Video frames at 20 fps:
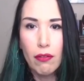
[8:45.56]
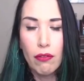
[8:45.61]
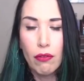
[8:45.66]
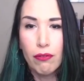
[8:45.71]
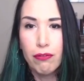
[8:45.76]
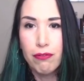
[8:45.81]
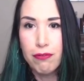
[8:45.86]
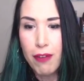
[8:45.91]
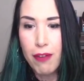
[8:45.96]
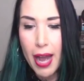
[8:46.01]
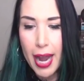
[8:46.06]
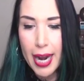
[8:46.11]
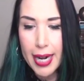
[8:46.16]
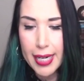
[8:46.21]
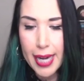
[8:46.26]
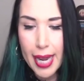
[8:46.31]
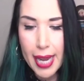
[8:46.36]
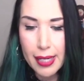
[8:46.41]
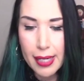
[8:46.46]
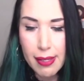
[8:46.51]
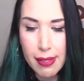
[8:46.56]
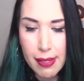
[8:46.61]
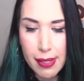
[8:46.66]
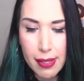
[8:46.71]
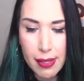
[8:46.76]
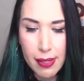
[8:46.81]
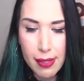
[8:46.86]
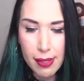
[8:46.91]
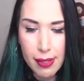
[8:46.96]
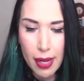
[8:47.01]

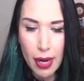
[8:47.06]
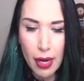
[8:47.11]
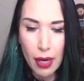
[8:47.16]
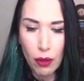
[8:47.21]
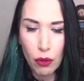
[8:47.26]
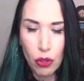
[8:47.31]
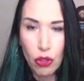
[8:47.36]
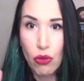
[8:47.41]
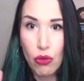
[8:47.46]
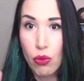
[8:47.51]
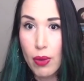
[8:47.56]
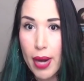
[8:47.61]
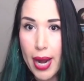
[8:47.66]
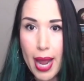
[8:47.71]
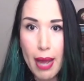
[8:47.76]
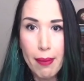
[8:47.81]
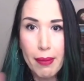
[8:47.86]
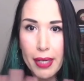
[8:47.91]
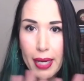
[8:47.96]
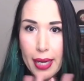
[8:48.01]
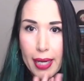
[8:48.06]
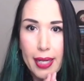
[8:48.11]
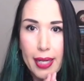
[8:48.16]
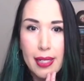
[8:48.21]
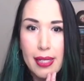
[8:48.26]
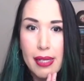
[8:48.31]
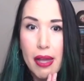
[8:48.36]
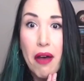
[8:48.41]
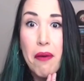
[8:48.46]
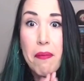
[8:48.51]
finances, great. I mean, like
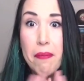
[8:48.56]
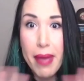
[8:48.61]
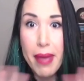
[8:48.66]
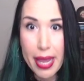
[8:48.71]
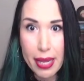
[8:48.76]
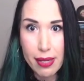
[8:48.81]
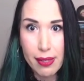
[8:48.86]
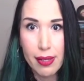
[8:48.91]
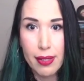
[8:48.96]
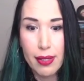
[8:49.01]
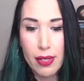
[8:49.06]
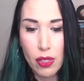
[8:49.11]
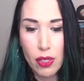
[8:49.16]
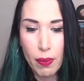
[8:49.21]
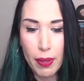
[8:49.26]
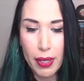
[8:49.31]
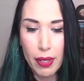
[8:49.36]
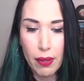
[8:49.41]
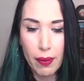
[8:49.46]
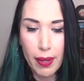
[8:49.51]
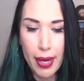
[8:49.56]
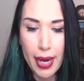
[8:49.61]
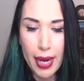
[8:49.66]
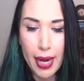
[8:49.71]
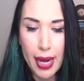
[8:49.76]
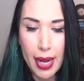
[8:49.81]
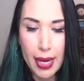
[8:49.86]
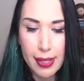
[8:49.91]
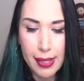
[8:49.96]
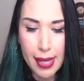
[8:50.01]
it's amazing this week, okay,
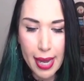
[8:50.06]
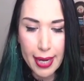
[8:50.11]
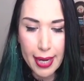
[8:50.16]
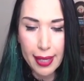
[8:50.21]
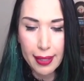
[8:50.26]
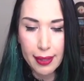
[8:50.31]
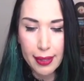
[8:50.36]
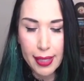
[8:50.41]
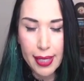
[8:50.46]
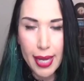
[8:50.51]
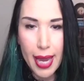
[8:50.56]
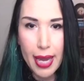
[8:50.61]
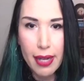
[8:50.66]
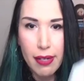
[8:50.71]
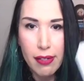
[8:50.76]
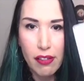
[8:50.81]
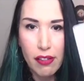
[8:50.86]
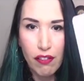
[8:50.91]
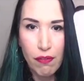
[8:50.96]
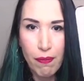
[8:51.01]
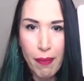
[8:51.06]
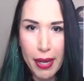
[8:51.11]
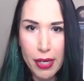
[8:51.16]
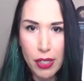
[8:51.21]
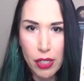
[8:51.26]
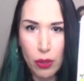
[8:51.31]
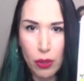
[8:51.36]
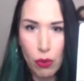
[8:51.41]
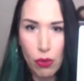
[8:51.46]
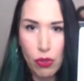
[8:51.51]
guys? I get the Ace of
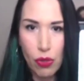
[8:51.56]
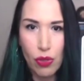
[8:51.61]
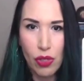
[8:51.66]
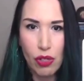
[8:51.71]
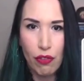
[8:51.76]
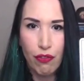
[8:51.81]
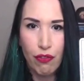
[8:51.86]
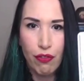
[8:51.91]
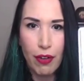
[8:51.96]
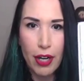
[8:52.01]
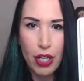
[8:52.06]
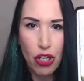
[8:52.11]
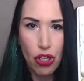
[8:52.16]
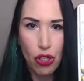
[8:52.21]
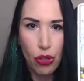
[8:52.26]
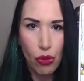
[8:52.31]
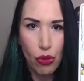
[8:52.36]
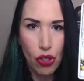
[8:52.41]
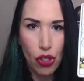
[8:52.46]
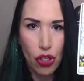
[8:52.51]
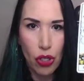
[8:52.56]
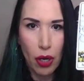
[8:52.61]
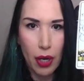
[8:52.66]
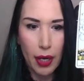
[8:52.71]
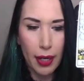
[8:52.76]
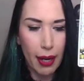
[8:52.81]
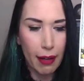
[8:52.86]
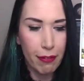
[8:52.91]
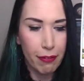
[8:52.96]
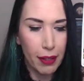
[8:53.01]
Pentacles, so it's a fresh new
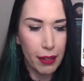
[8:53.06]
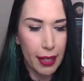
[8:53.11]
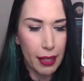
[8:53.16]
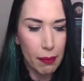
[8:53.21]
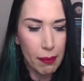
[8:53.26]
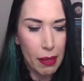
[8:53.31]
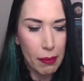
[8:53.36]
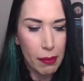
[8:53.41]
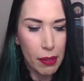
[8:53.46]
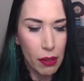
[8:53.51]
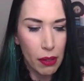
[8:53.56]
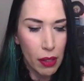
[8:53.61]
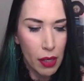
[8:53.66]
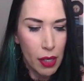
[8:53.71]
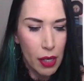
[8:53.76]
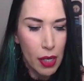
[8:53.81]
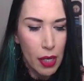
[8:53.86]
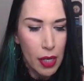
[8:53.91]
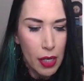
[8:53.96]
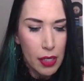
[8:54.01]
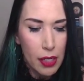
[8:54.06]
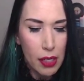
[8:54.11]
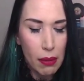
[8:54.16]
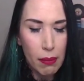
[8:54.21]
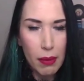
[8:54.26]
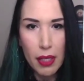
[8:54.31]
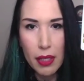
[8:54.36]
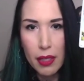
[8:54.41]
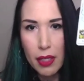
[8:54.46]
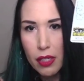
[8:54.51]
start. I feel like maybe some
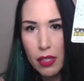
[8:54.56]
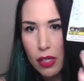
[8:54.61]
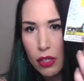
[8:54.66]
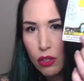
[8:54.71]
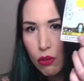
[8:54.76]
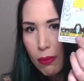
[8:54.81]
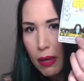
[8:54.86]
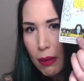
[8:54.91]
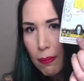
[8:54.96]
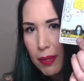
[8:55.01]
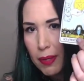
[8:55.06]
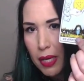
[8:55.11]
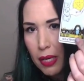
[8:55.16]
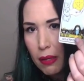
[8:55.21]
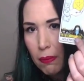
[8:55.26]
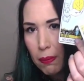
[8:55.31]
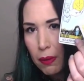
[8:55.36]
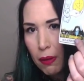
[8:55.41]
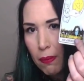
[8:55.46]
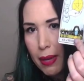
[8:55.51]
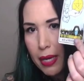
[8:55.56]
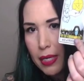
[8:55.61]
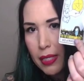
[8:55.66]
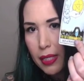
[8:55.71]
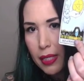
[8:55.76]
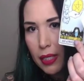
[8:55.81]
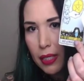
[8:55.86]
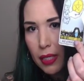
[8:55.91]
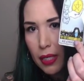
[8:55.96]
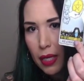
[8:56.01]
of the things that you might be
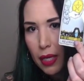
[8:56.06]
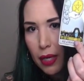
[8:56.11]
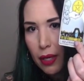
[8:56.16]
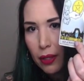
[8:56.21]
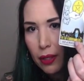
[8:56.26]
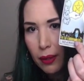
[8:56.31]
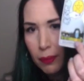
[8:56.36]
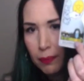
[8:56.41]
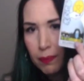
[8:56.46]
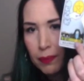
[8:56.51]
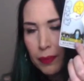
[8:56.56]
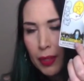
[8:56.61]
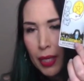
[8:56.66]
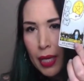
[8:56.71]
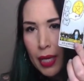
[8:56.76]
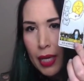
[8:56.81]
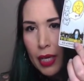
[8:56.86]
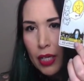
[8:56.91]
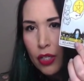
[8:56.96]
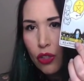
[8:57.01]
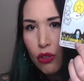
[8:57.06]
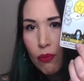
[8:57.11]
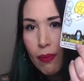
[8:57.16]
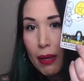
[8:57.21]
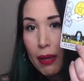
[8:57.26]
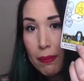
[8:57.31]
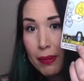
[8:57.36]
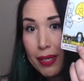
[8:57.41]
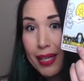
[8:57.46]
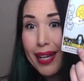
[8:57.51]
implementing here, you
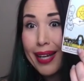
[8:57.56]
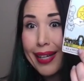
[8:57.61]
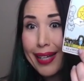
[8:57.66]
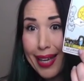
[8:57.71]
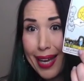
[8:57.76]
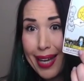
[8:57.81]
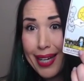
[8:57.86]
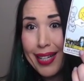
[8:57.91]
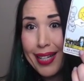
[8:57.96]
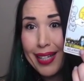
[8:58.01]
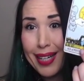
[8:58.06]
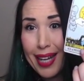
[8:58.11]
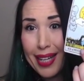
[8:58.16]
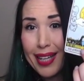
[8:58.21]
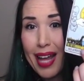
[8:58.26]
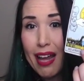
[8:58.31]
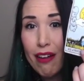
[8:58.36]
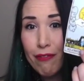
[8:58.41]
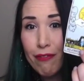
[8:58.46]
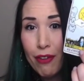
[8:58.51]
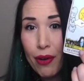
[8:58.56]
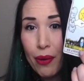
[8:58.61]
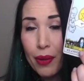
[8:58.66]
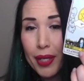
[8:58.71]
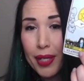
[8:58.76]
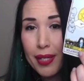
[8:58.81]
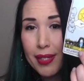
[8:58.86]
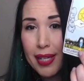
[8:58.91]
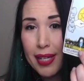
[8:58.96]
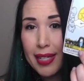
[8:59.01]
might be getting like that
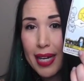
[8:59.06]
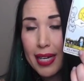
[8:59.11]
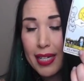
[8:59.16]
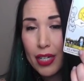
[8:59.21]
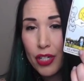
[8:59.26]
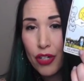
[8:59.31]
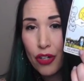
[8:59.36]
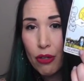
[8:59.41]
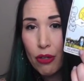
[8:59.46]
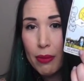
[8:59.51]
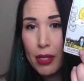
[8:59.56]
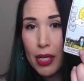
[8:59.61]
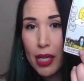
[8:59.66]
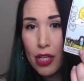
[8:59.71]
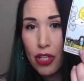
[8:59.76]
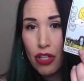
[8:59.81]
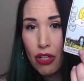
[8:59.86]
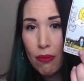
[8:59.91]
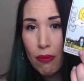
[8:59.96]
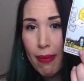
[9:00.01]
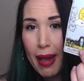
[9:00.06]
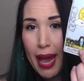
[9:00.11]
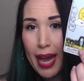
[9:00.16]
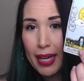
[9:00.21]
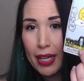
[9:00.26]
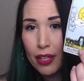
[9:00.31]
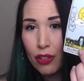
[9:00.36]
focus and that determination back, and